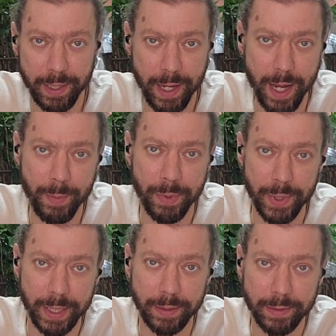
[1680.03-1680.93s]

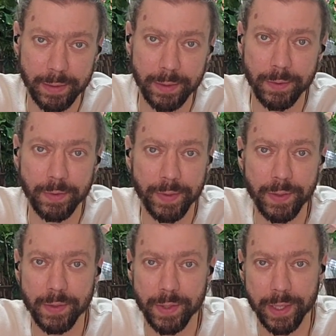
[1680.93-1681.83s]
hampering,
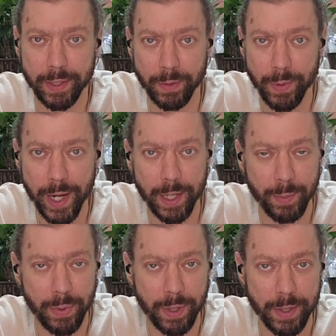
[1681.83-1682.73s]
feels like a weight
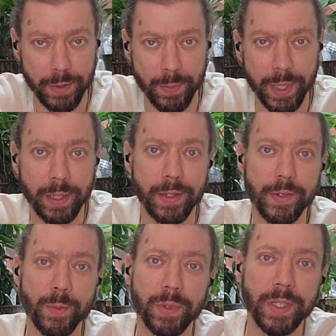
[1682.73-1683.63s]
upon you because
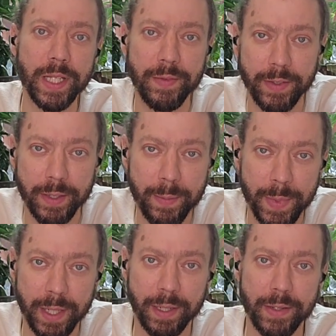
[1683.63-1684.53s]
you believe it,
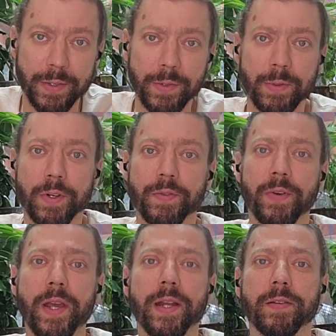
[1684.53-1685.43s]
because you are
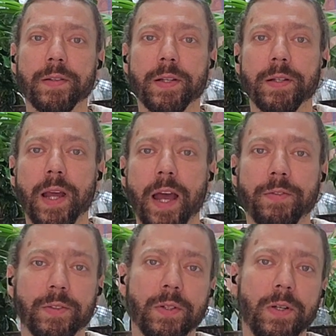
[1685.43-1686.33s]
afraid of it.
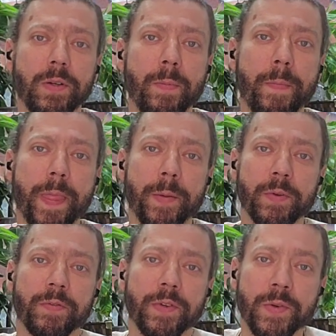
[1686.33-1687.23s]
After all, you
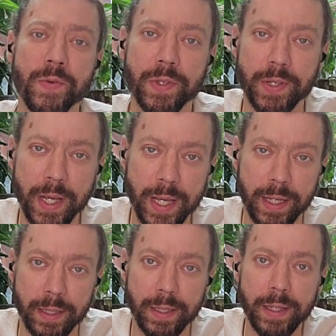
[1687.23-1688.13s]
refuse to take it.